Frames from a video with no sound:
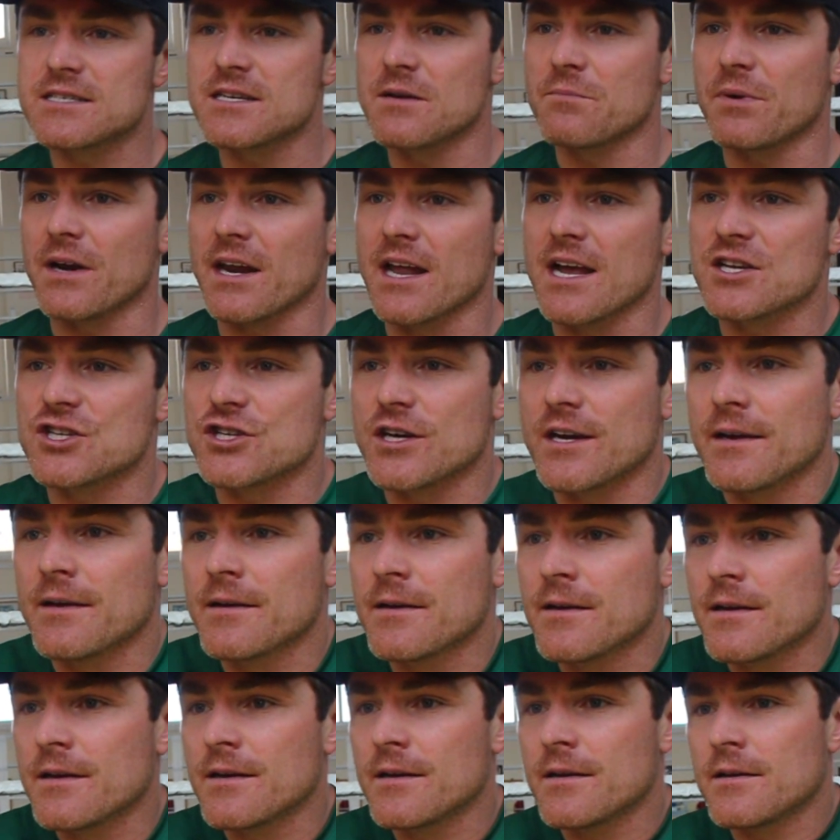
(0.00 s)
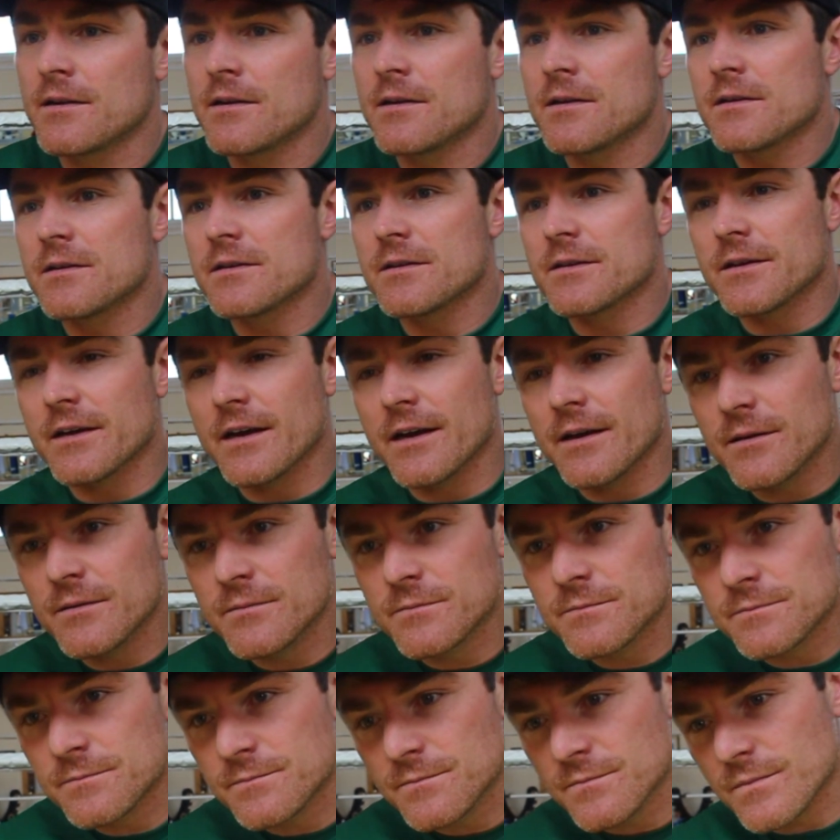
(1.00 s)
Joe McNally, no, my pleasure.
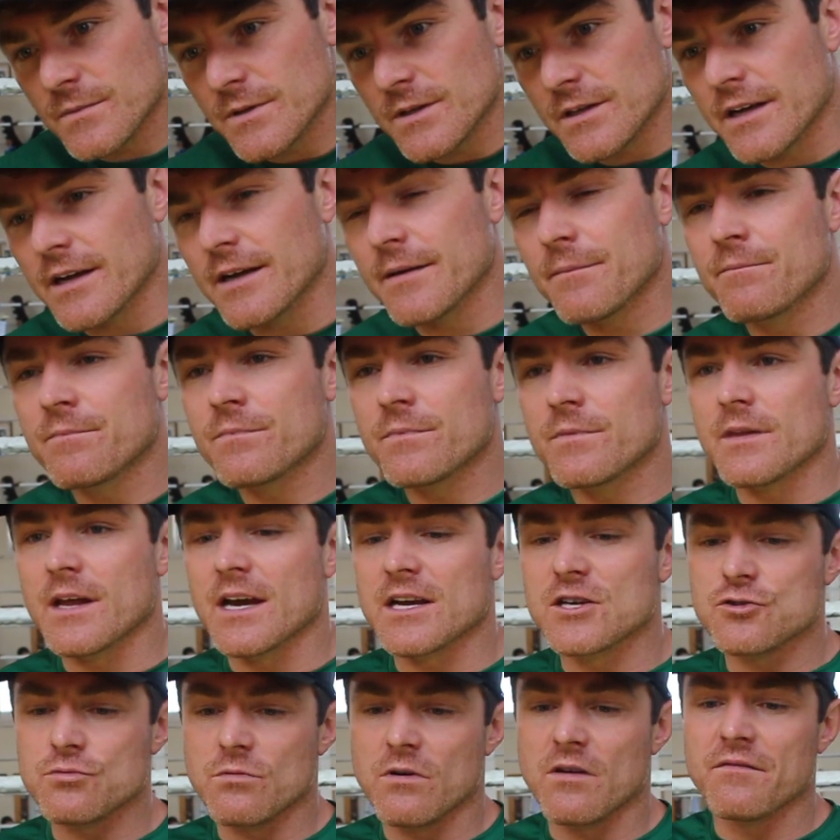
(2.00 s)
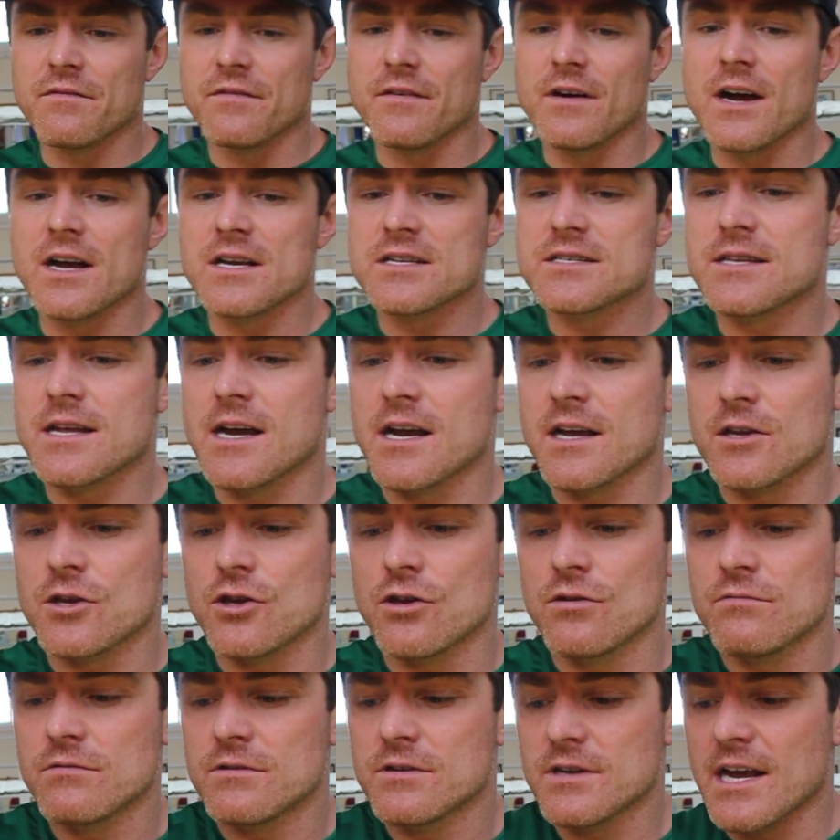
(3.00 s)
Thank you very much, yeah. mate, for your time, and thank you for talking to
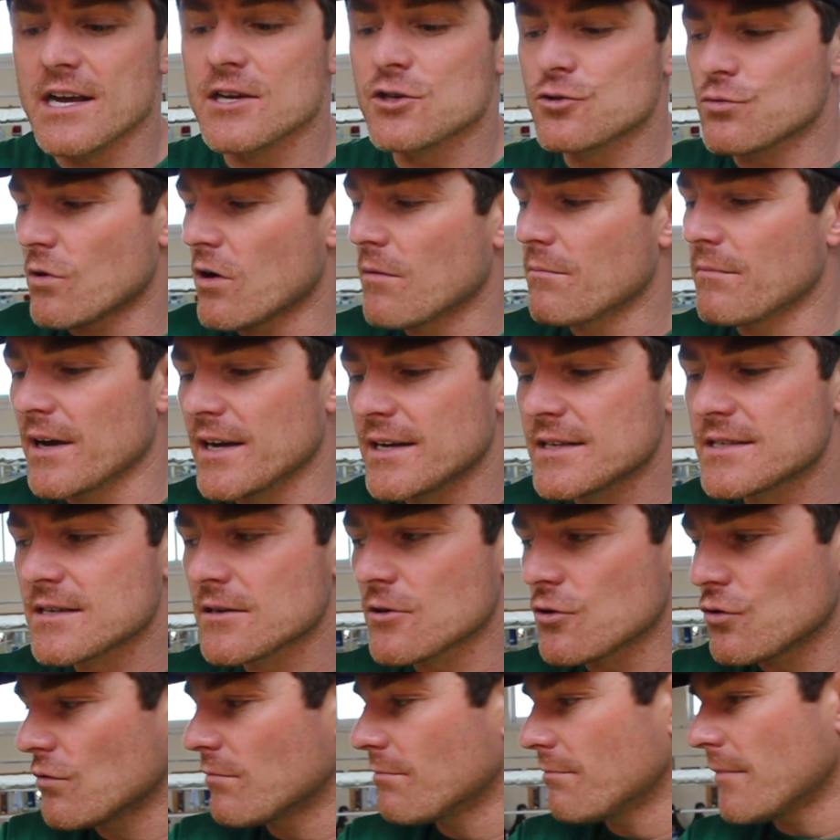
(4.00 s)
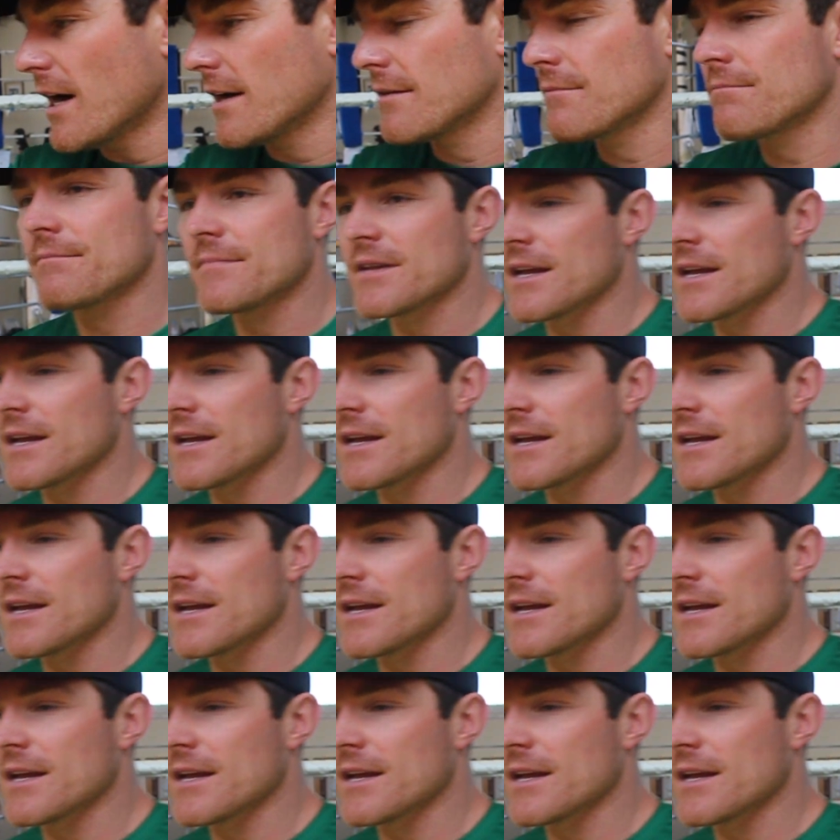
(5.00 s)
Lights Out. Nice one, mate. Good man.